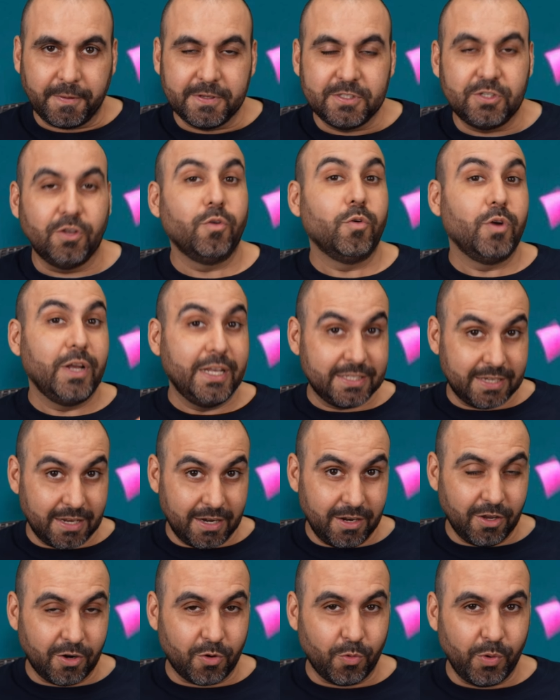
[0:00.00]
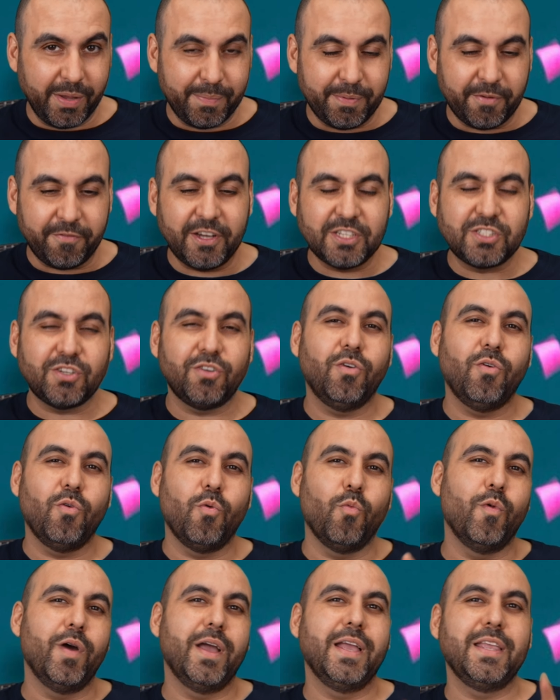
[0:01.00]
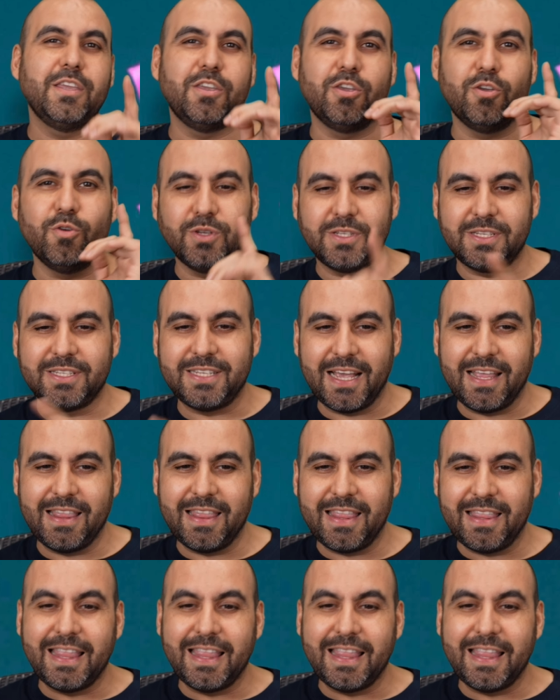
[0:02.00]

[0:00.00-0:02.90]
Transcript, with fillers: So it's going to look really professional when you send